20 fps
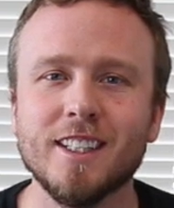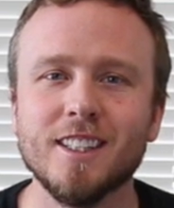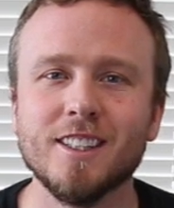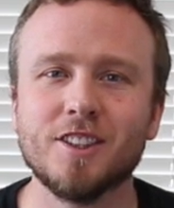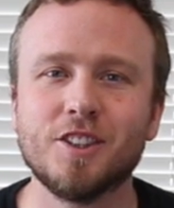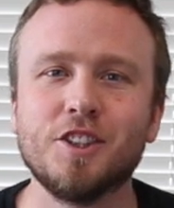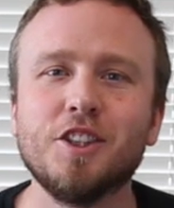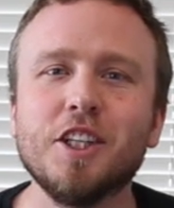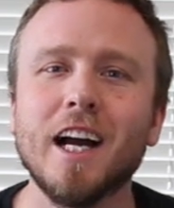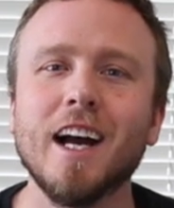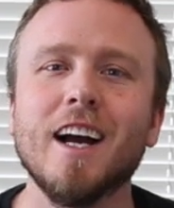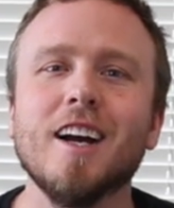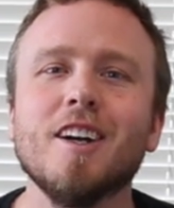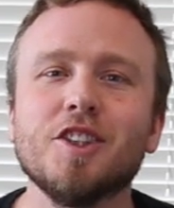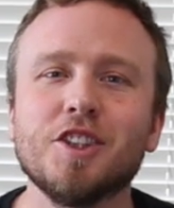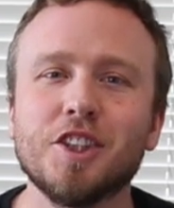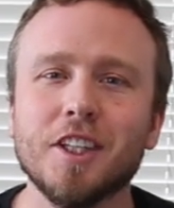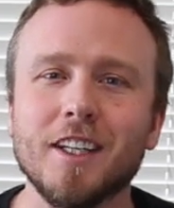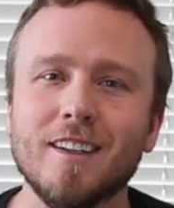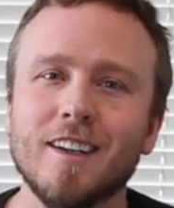is
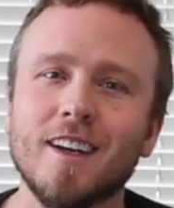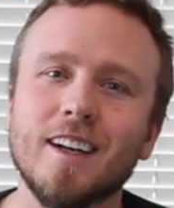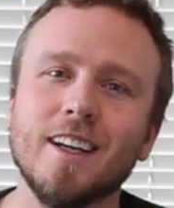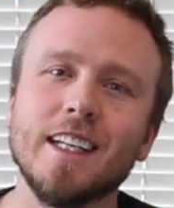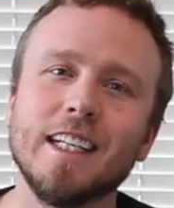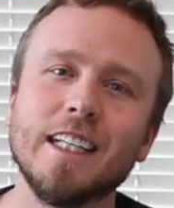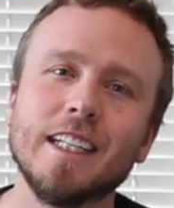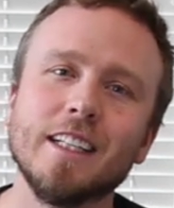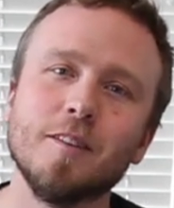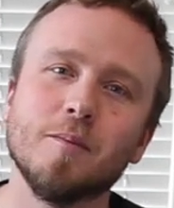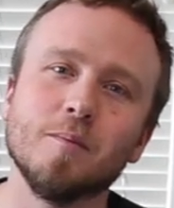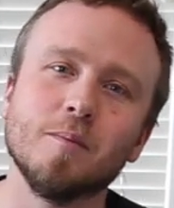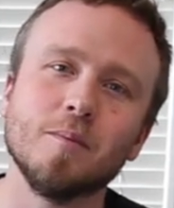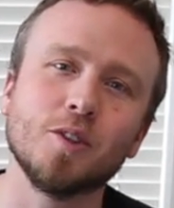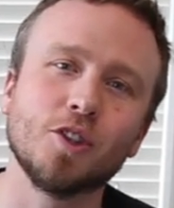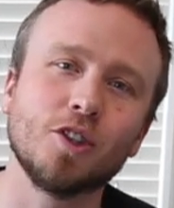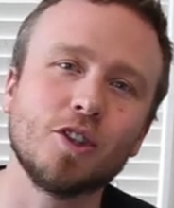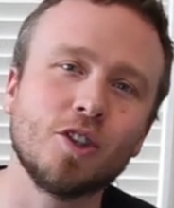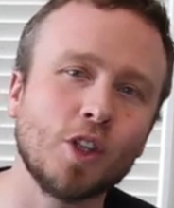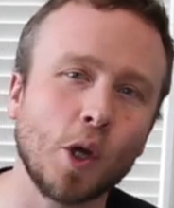Josh, and I am
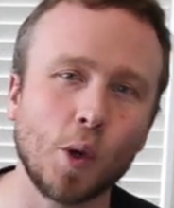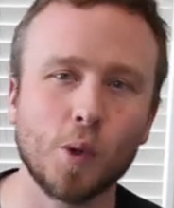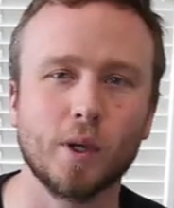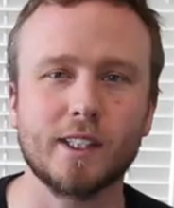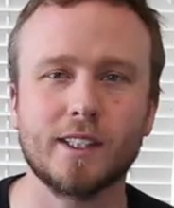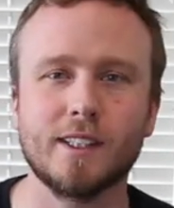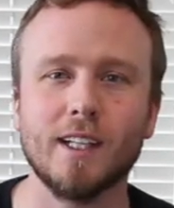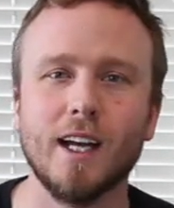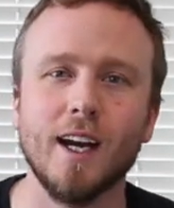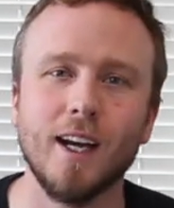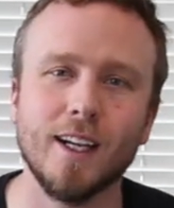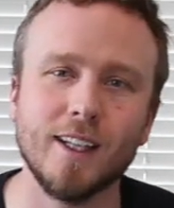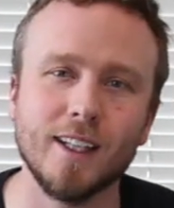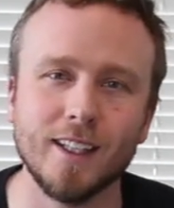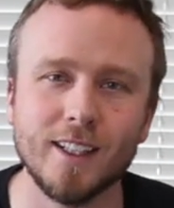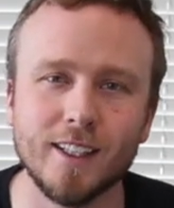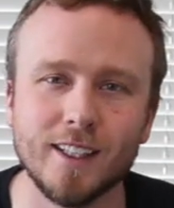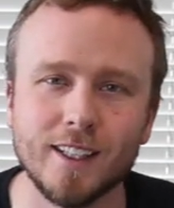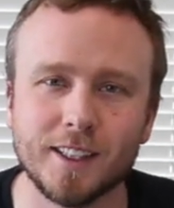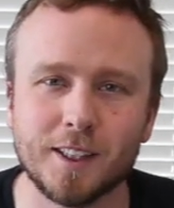so
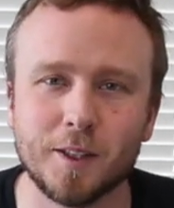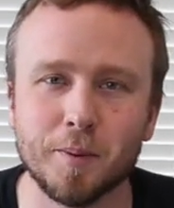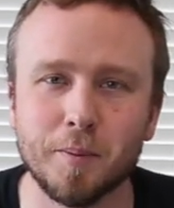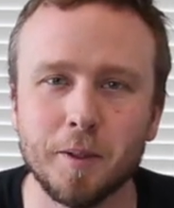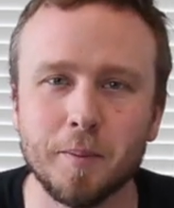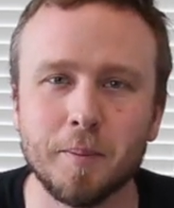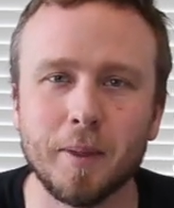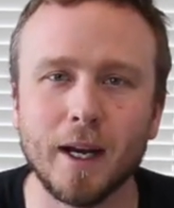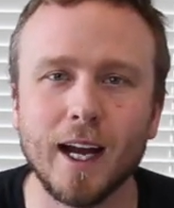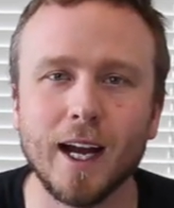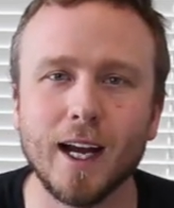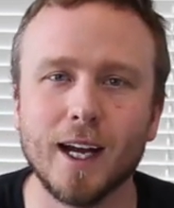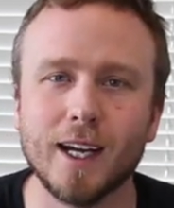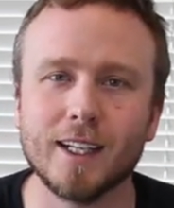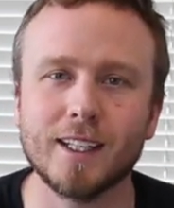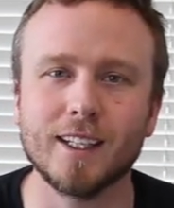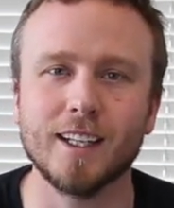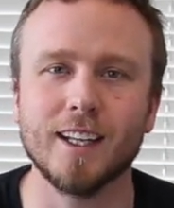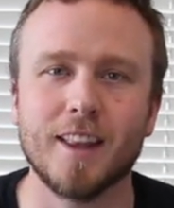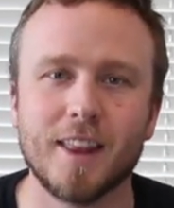excited to be
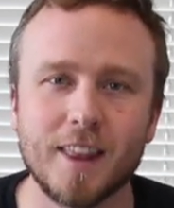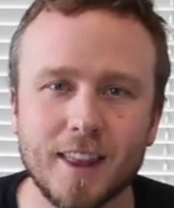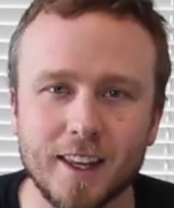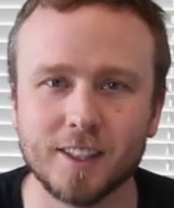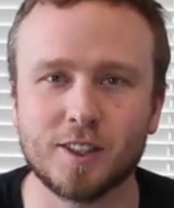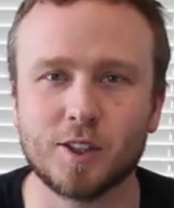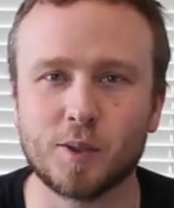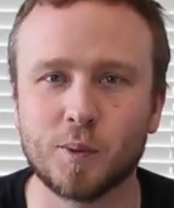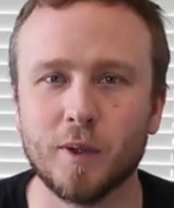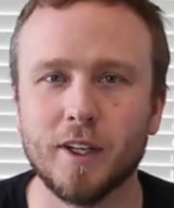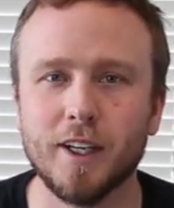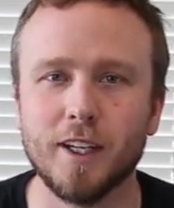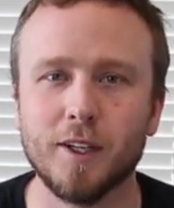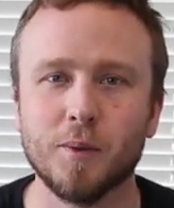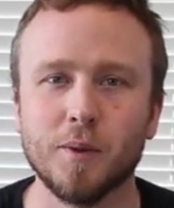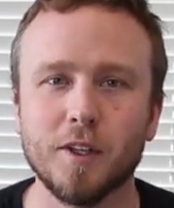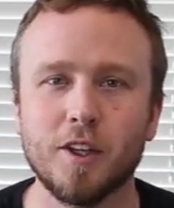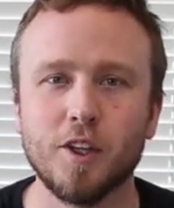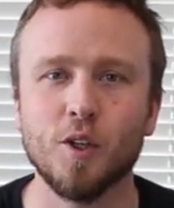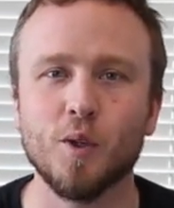back this
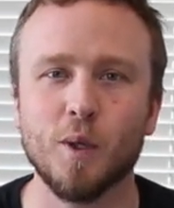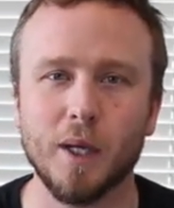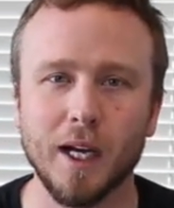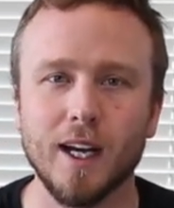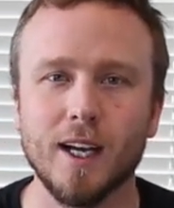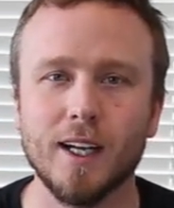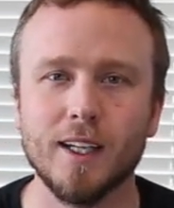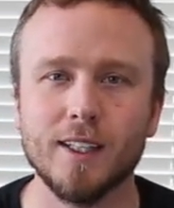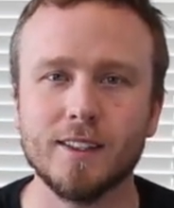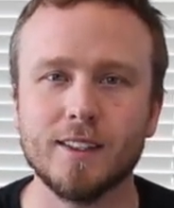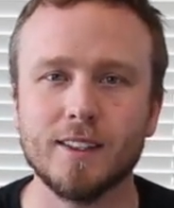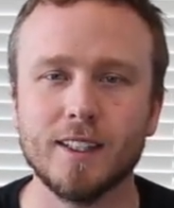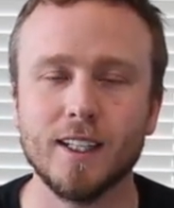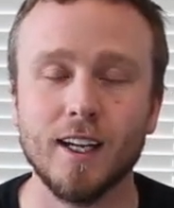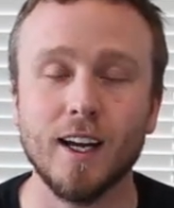week with you guys.